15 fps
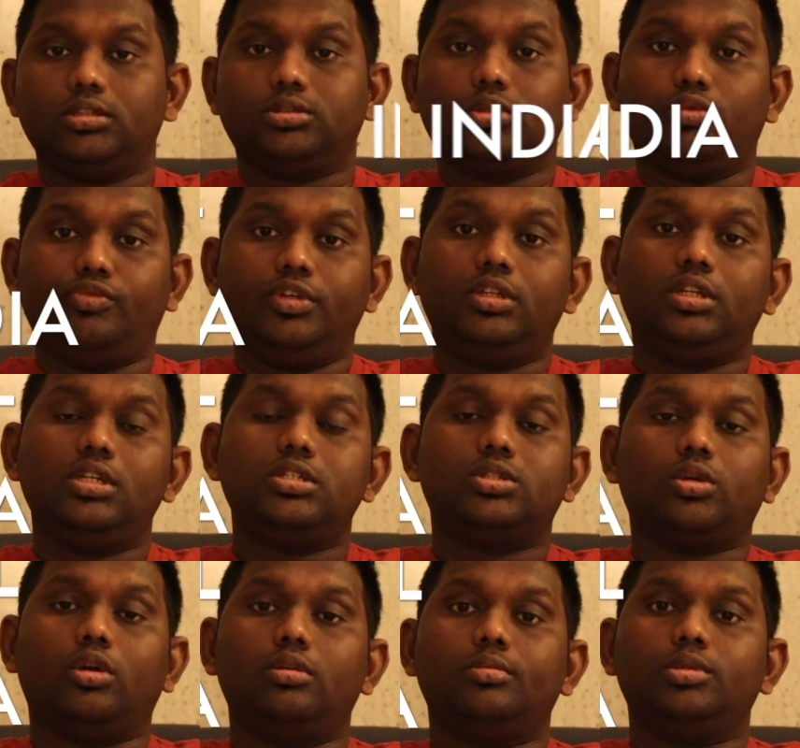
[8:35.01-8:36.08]
So we
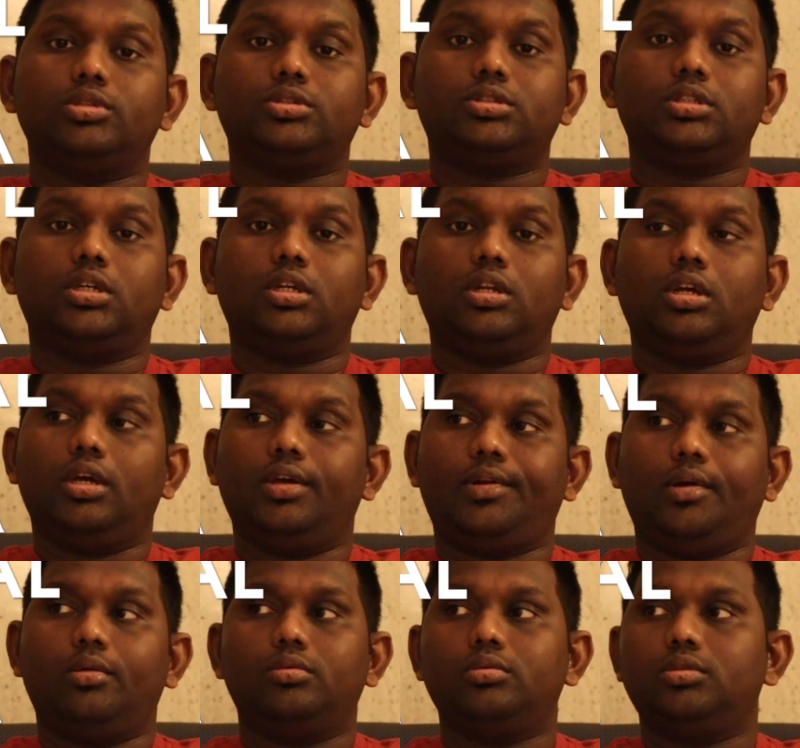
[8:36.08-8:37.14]
reached almost
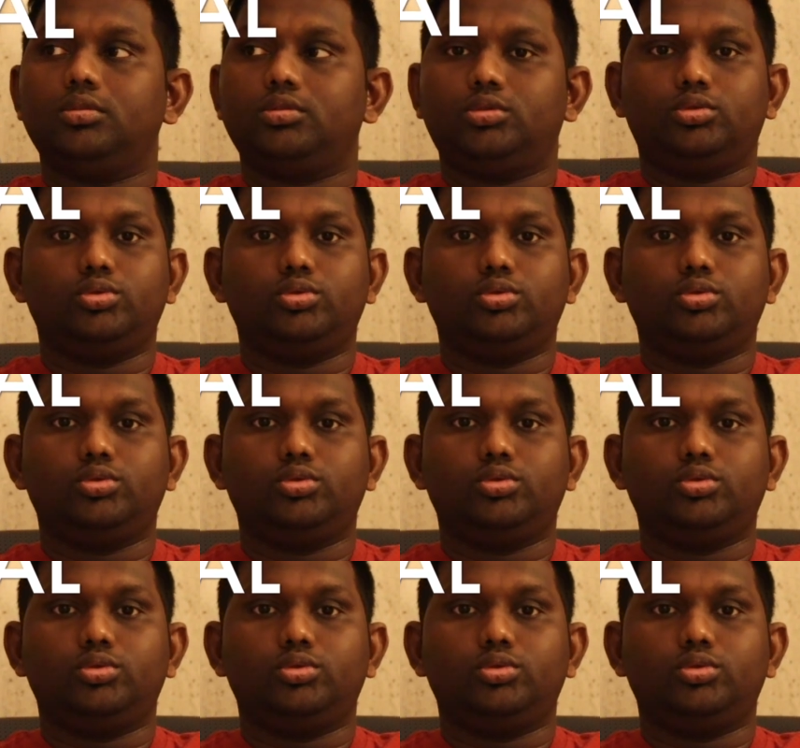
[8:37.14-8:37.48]
around